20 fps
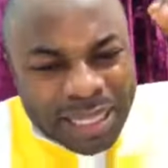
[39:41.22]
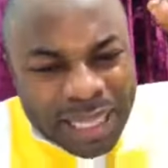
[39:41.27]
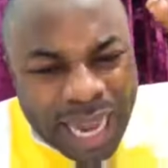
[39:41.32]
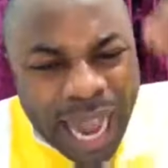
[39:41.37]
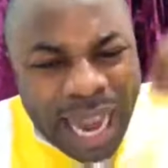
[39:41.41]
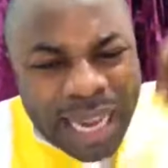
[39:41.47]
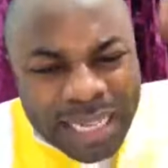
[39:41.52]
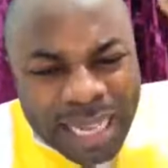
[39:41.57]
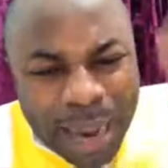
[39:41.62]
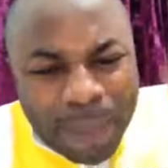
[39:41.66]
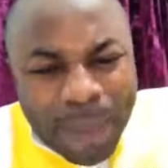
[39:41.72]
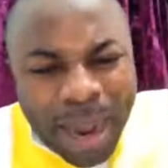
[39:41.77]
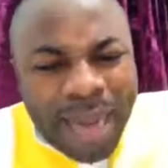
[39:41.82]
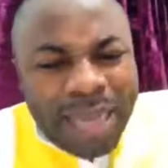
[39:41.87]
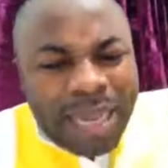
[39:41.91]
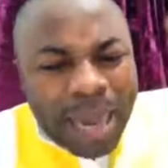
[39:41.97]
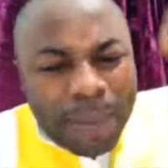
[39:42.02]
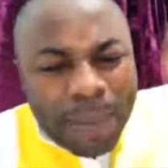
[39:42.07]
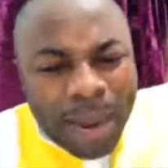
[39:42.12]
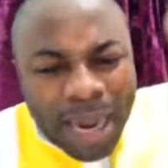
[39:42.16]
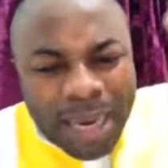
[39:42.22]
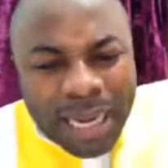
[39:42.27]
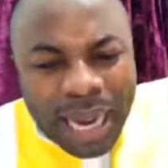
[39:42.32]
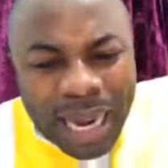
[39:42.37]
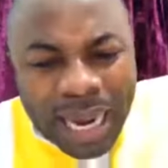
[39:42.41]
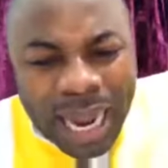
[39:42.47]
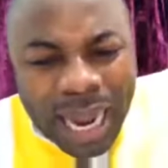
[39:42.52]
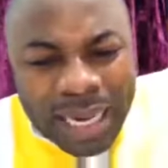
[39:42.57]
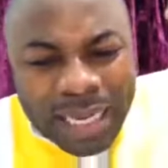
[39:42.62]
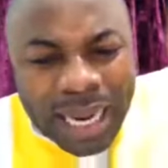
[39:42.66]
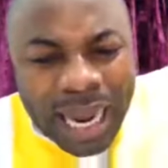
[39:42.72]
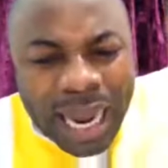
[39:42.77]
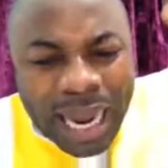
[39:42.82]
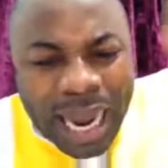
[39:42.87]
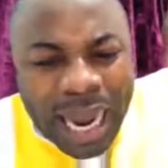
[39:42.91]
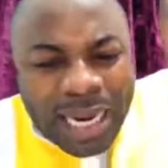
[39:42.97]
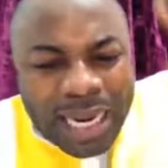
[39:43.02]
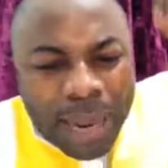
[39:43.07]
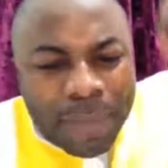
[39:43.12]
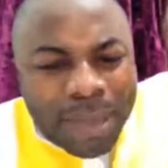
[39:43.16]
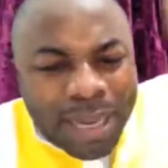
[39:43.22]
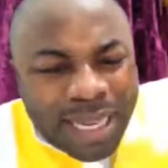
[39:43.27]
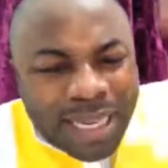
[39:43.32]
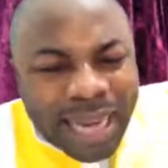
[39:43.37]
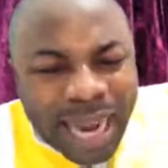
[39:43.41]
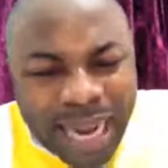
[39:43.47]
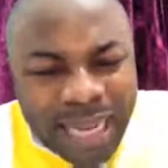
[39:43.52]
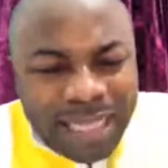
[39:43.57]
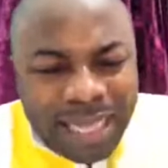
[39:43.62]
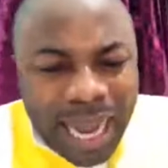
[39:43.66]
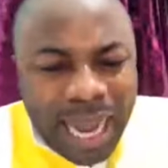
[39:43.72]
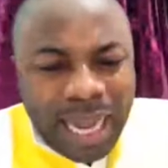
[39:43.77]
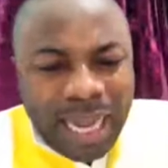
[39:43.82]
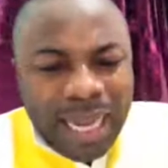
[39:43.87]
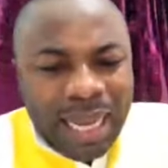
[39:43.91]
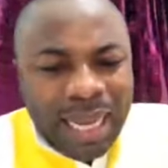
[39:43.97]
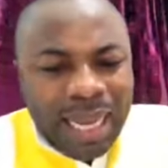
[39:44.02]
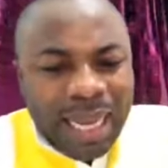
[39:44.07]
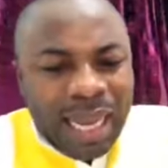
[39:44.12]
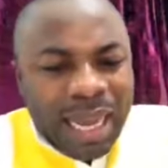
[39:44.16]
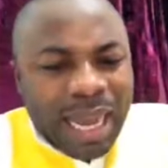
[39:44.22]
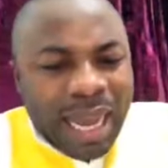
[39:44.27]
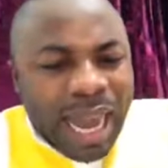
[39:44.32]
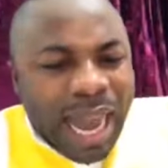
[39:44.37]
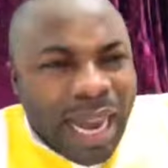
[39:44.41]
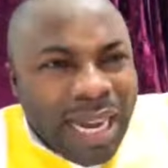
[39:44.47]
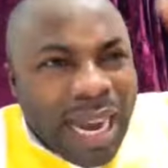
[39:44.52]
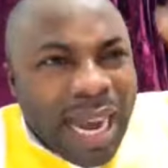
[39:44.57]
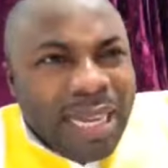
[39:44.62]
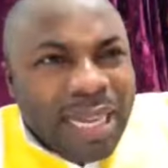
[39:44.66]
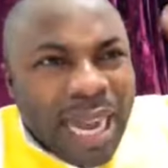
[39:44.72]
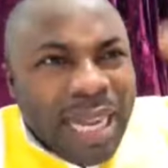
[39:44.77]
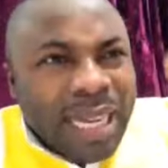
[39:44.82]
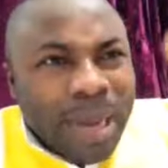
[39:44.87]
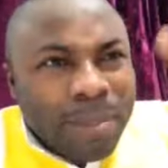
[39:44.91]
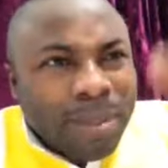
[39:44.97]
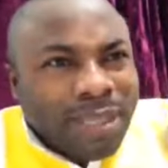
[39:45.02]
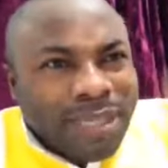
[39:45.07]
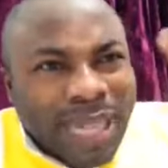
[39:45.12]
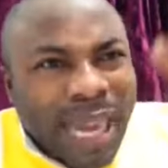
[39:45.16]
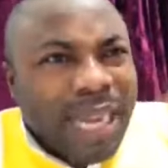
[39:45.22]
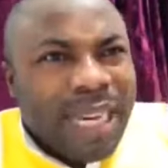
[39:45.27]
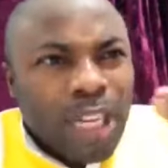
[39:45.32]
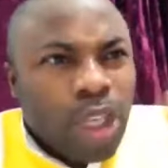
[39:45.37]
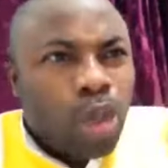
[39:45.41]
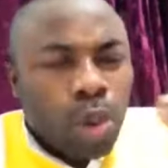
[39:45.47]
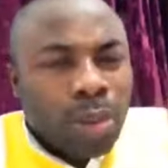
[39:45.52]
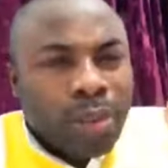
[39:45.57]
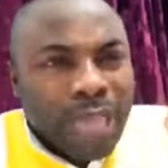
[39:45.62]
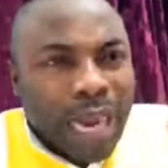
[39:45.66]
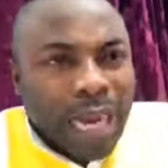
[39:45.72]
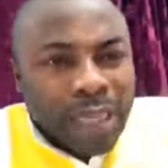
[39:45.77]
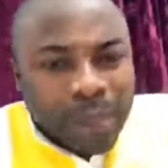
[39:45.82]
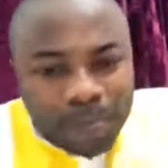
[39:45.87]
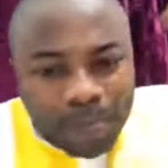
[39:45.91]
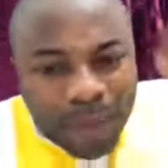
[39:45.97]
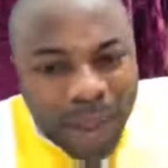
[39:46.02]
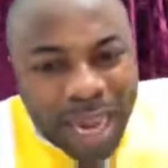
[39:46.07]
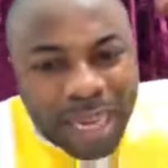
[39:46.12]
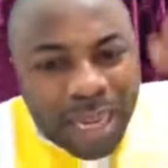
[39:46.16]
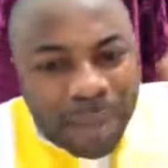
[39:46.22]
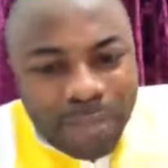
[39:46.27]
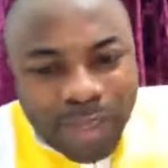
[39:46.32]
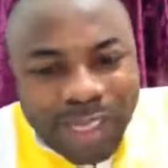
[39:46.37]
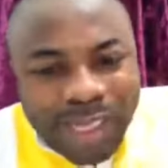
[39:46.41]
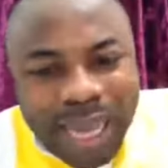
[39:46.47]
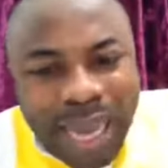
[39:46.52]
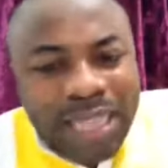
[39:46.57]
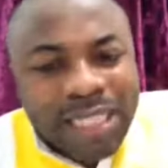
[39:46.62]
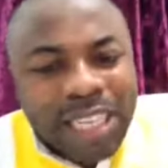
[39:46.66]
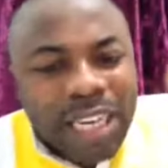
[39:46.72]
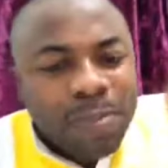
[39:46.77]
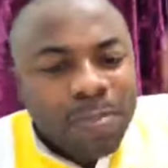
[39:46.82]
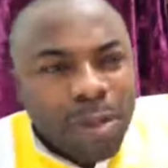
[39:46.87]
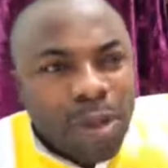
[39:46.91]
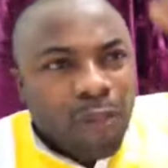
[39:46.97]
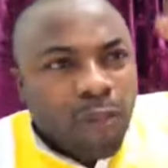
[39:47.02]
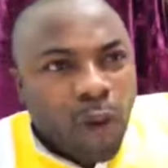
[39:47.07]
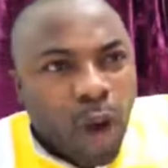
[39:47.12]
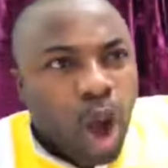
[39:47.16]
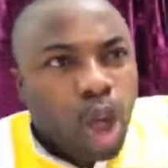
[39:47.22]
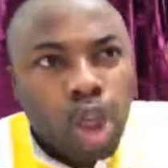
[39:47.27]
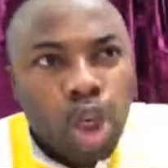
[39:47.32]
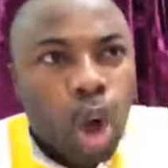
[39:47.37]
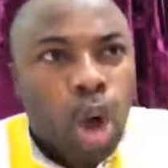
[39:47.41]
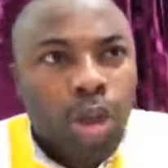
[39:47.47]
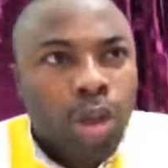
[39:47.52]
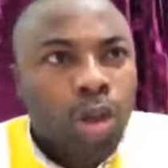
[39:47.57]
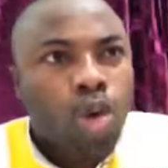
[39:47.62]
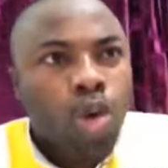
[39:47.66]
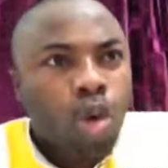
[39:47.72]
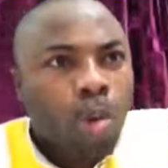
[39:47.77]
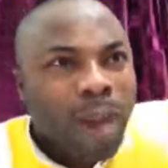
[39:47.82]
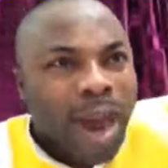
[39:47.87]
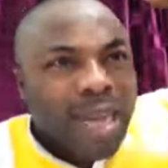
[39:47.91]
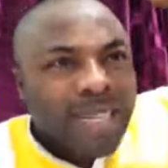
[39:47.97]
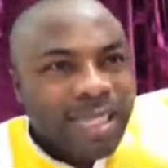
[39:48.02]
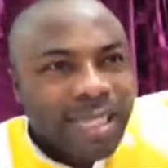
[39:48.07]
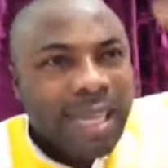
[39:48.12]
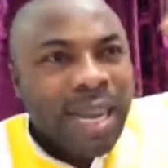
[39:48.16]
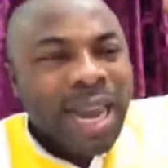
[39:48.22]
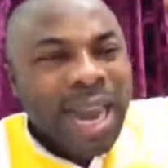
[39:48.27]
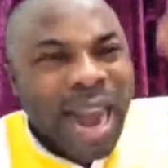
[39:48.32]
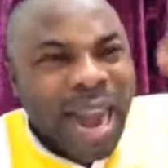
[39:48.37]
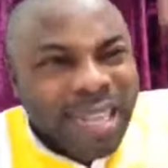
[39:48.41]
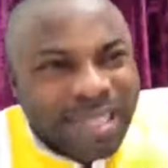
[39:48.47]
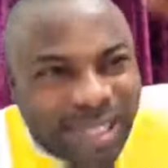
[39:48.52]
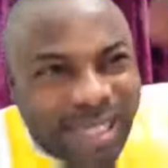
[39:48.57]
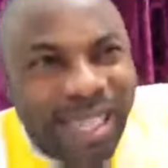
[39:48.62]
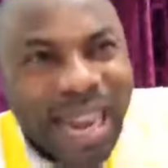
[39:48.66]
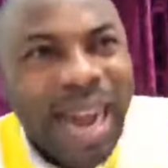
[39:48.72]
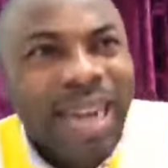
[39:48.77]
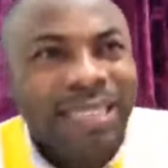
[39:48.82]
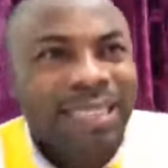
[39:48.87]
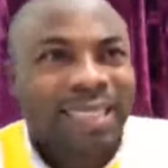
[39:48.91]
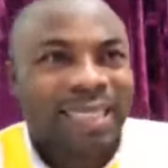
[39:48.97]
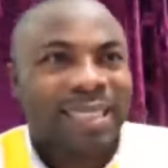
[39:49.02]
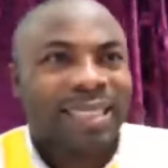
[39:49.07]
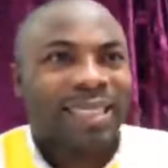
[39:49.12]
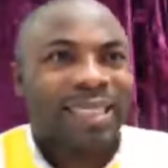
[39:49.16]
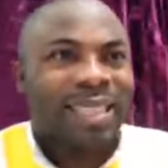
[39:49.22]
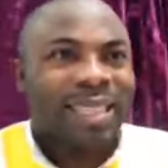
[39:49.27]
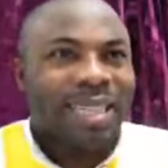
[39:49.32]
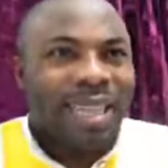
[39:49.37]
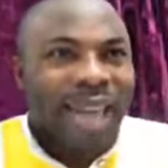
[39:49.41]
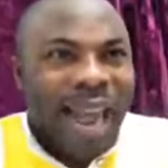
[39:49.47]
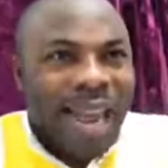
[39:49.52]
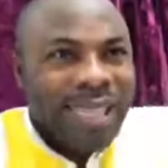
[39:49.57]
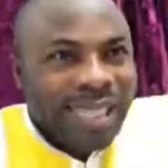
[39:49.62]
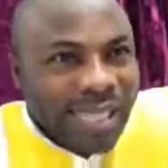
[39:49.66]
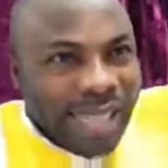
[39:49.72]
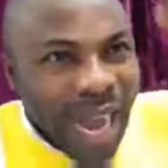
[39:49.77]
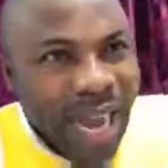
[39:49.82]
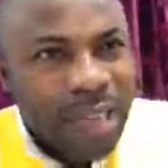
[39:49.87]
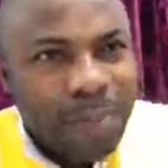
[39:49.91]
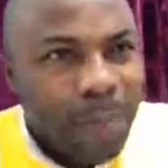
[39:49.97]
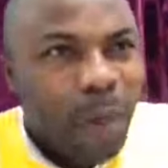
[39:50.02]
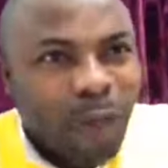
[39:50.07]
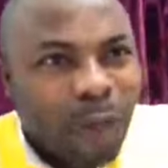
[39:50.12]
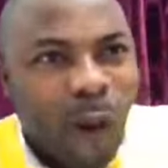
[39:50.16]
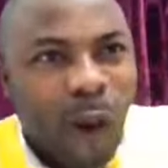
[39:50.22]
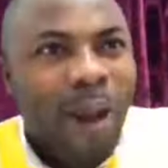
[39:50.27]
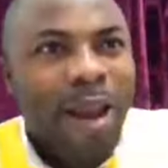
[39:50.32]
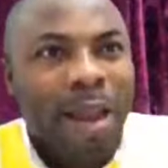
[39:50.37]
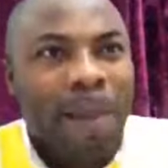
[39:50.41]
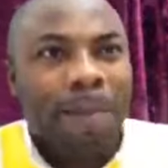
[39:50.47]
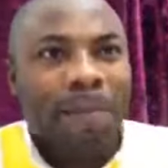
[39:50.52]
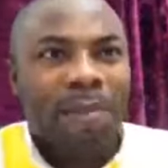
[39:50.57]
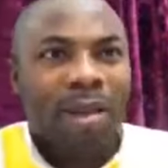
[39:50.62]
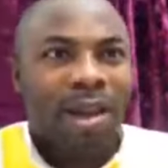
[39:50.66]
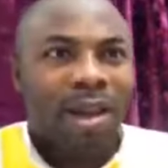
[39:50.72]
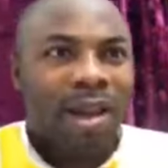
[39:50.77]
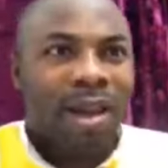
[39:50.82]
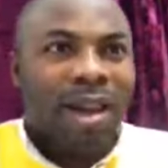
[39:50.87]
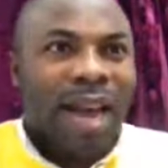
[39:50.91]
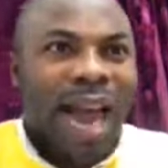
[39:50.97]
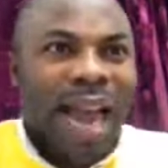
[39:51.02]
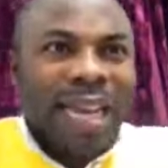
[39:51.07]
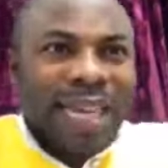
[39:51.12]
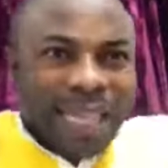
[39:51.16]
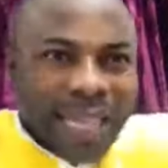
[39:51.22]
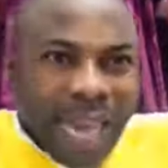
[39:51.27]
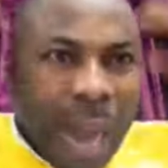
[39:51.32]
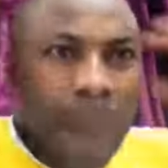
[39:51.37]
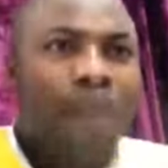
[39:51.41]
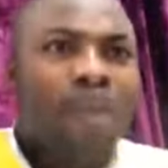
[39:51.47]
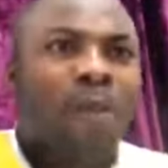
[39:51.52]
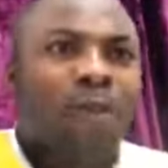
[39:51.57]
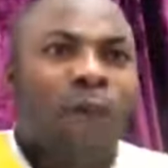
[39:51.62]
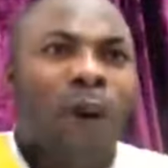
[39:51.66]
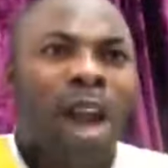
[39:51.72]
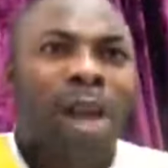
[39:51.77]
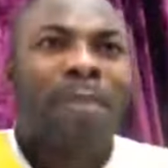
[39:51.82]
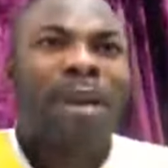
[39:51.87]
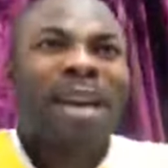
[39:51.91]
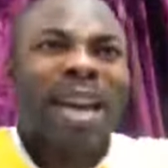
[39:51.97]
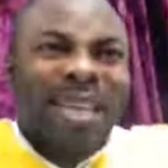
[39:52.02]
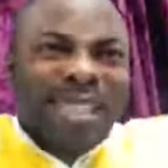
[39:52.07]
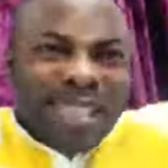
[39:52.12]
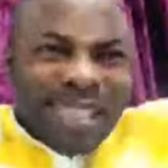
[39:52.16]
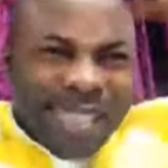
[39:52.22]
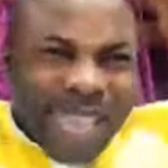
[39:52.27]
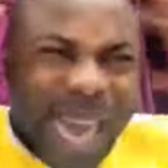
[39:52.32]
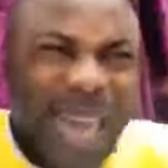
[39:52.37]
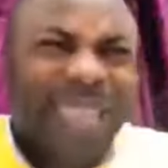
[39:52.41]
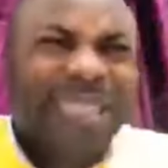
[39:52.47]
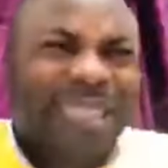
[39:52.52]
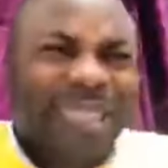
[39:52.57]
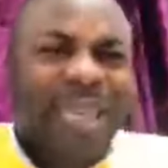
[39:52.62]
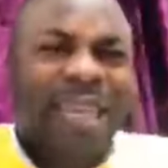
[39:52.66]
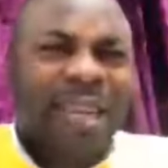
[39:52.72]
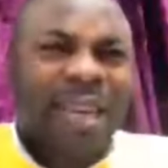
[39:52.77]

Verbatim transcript: I am, I am, I, I, I, I am Elijah. And I, I am telling you that I am standing before God, whom I, I stand. I stand before Him. I come before Him and I stand